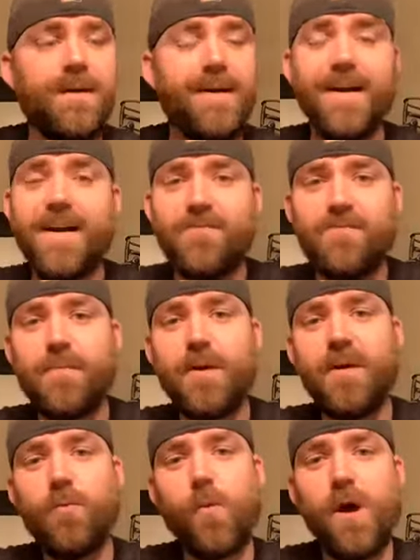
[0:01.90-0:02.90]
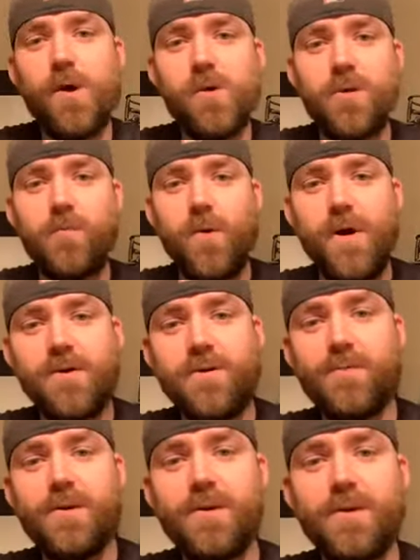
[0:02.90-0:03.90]
Hey everybody, welcome,
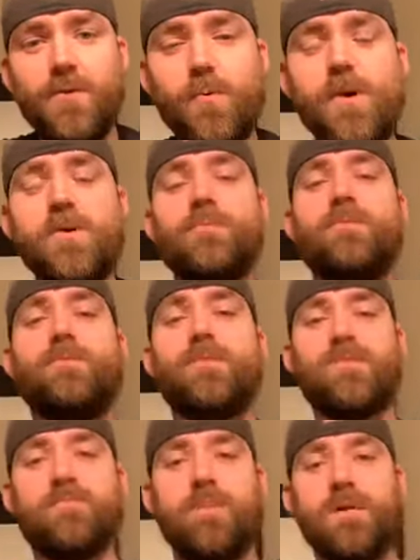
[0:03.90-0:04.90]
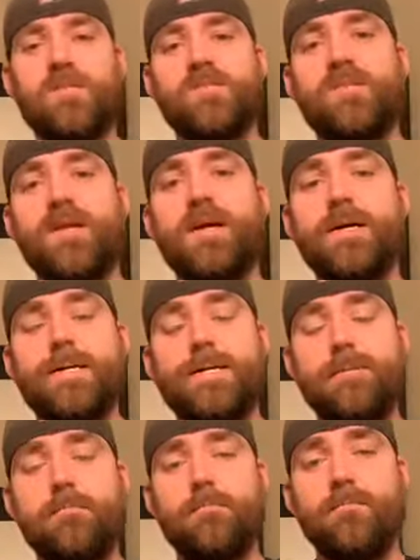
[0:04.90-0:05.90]
hello, welcome to this month's
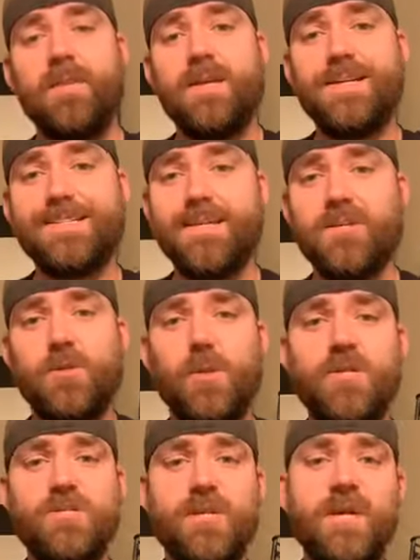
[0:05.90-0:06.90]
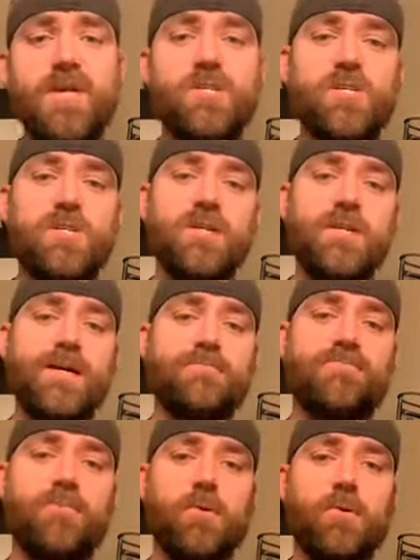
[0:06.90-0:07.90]
Essential Education.
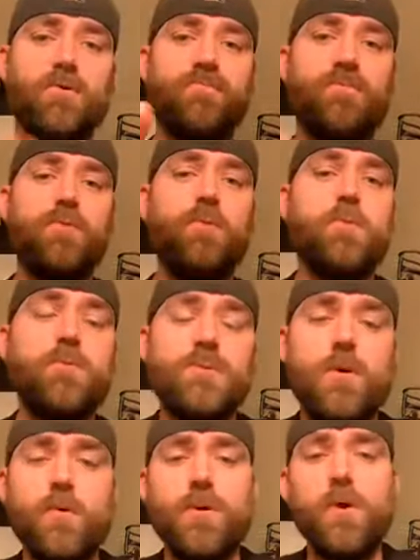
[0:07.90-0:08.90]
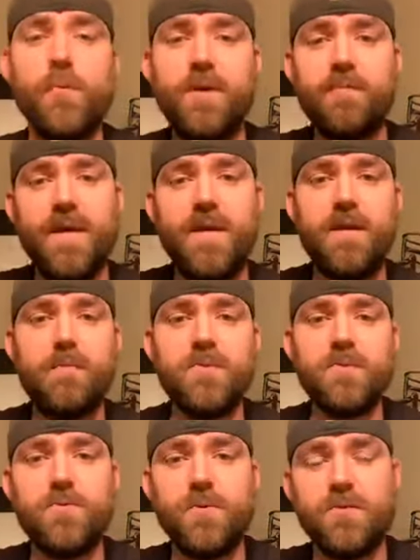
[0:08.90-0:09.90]
For those of you who don't know me, my name
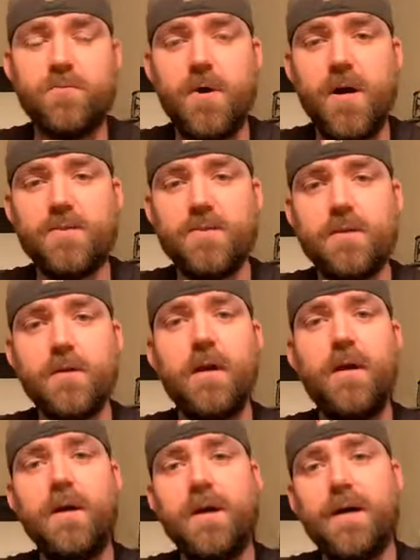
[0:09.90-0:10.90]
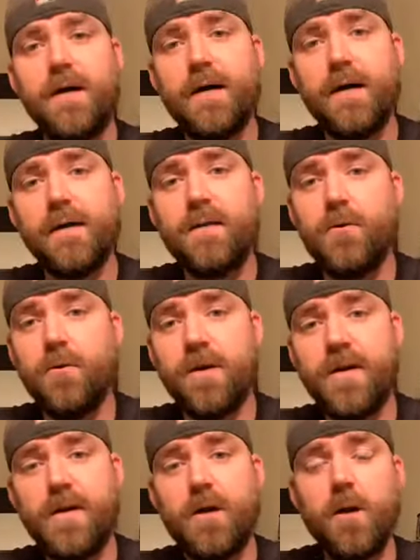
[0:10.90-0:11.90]
is Chris Proctor. Kira and
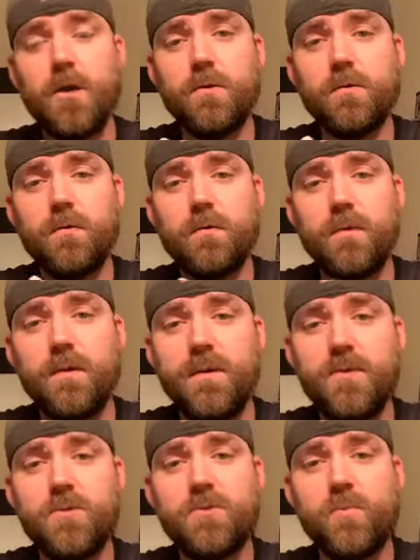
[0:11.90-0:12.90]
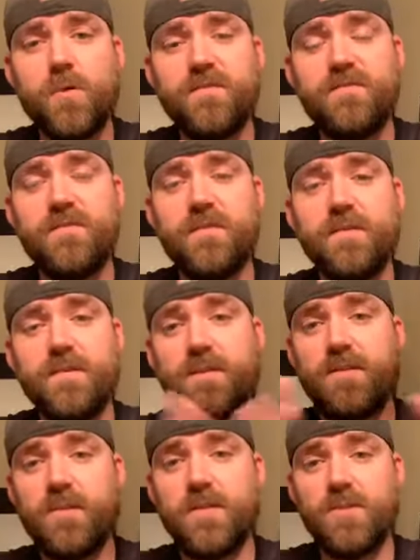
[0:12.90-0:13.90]
I are leaders with the
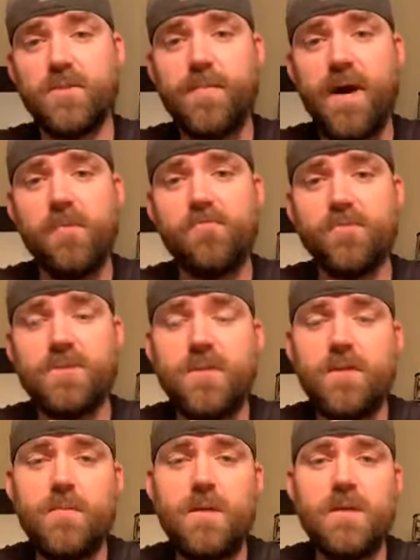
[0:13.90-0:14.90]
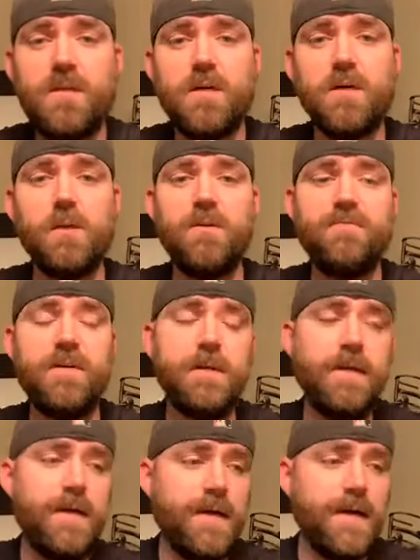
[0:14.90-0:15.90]
Essentially Powerful team and in Young Living.
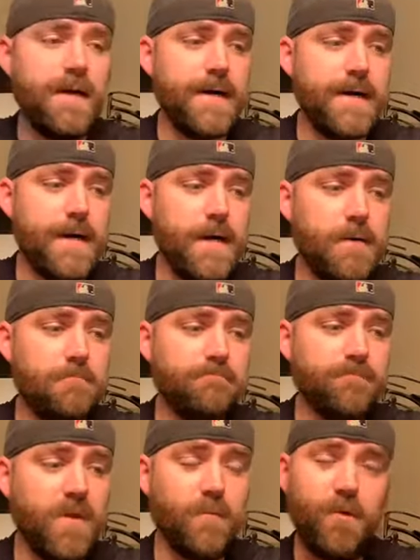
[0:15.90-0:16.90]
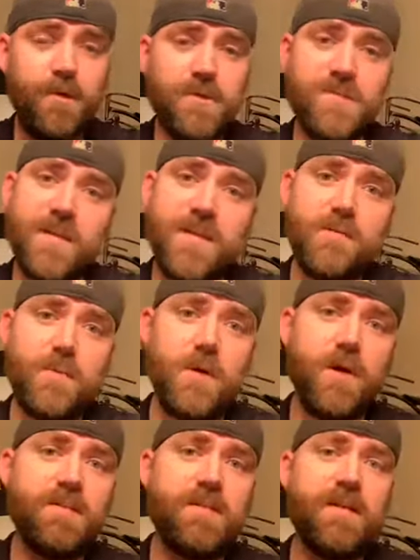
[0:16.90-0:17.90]
I'm really excited to be
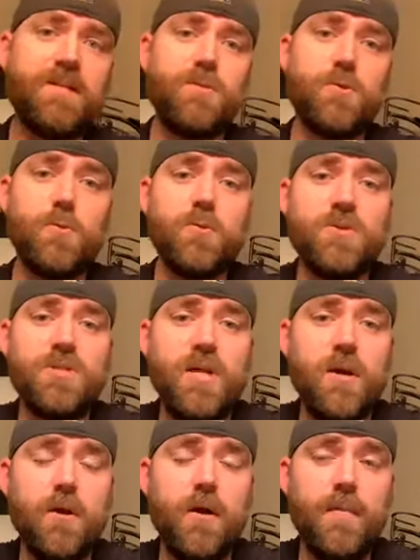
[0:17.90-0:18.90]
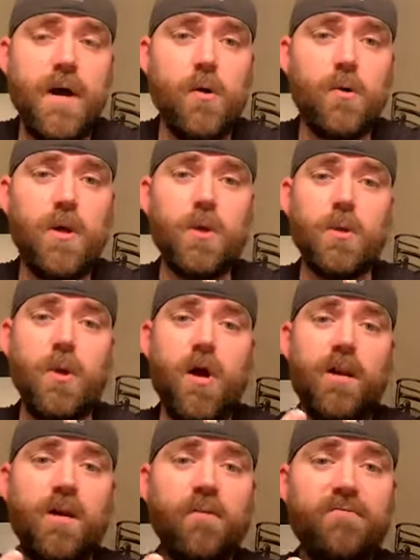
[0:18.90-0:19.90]
on tonight to share about a
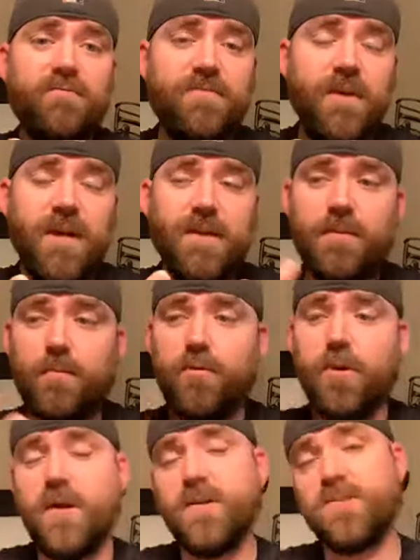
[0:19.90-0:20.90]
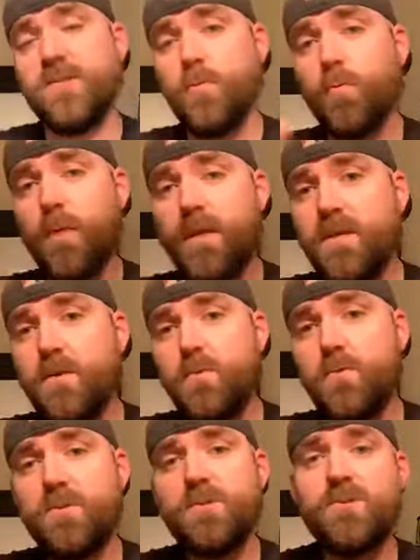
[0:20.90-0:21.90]
lot of the products that we
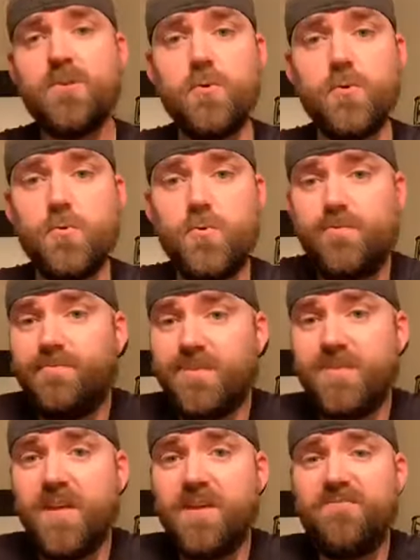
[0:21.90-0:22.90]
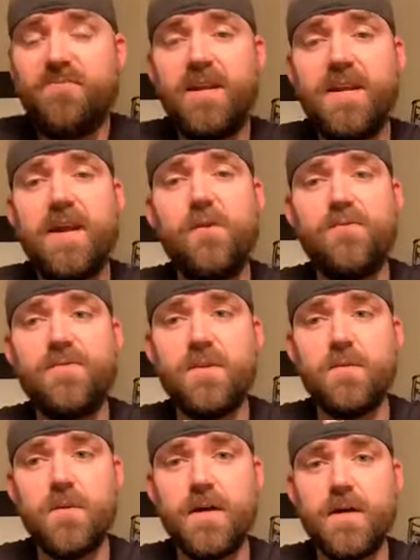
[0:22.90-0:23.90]
use to stay fit and
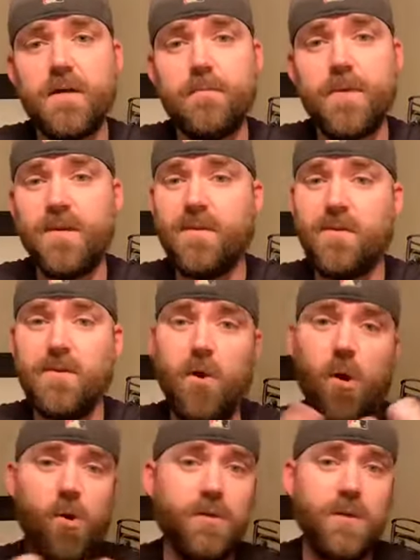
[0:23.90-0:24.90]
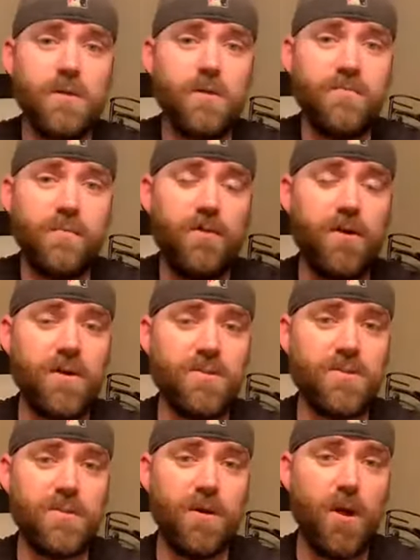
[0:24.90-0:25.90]
healthy, and they're all Young Living
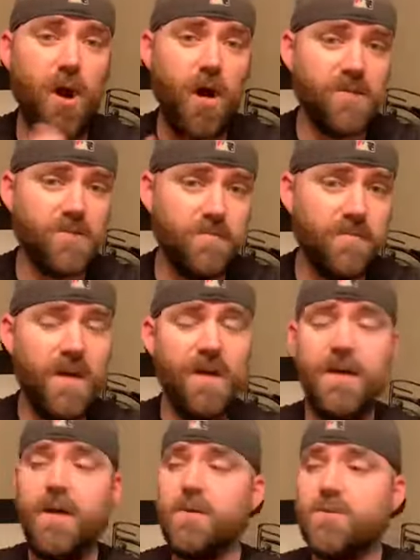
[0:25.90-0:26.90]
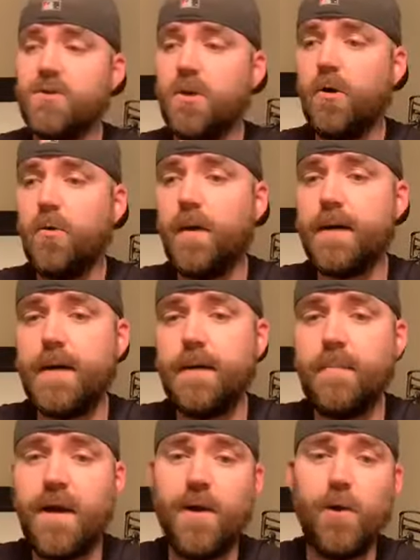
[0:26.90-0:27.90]
products and they're awesome. So
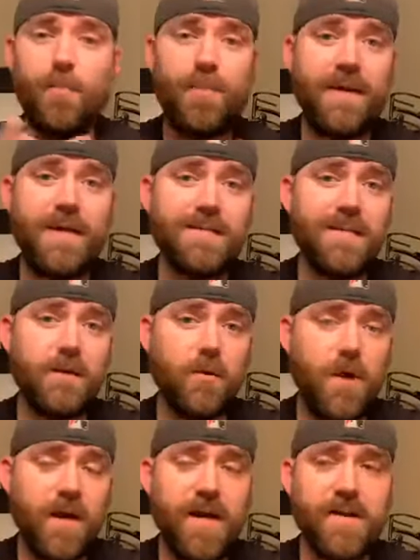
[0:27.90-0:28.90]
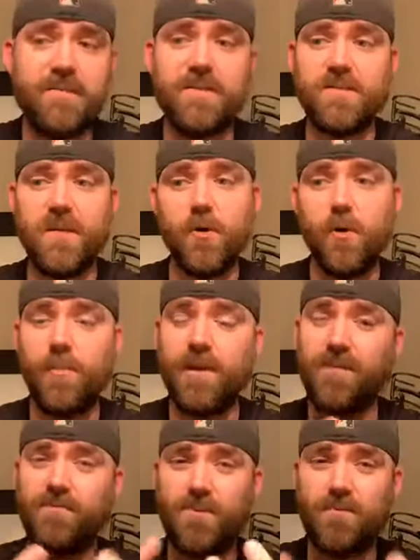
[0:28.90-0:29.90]
I hope you guys get a lot out of this. I hope I
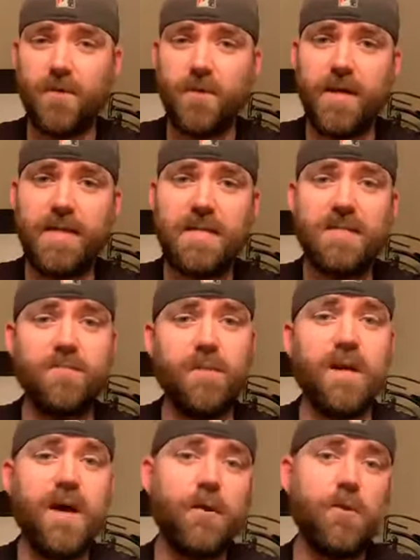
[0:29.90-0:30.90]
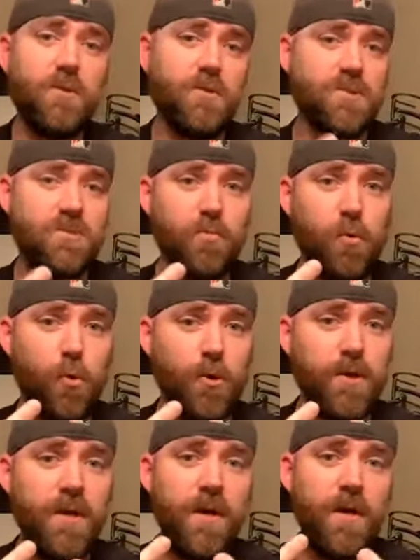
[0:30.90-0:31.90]
give you some good ideas about how you can
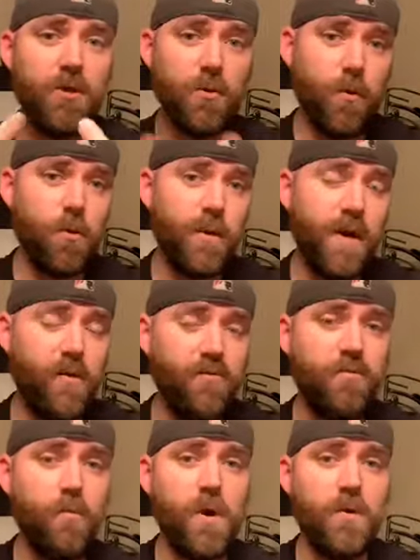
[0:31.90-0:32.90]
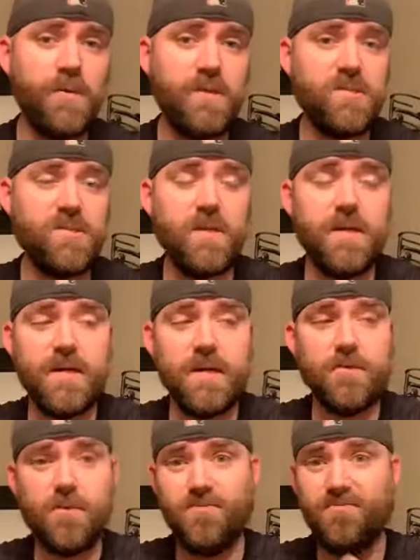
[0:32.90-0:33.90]
support your own health and wellness,
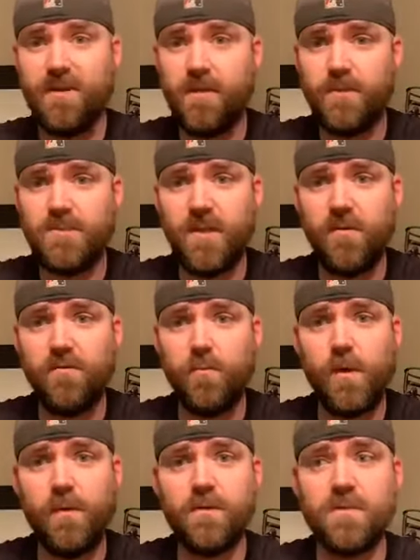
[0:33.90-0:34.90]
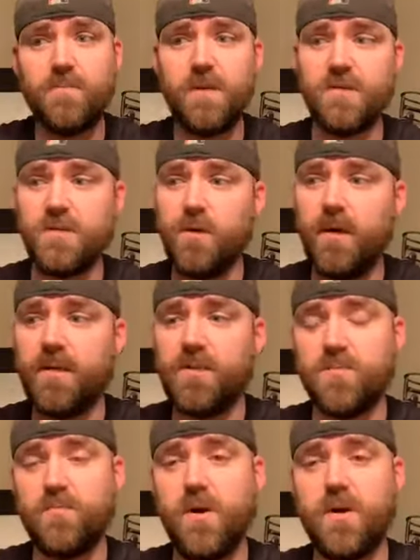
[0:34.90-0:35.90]
your family's health and wellness, because a lot of
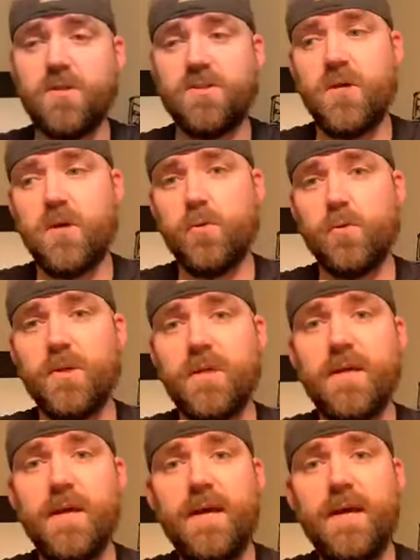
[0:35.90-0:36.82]
these products, not only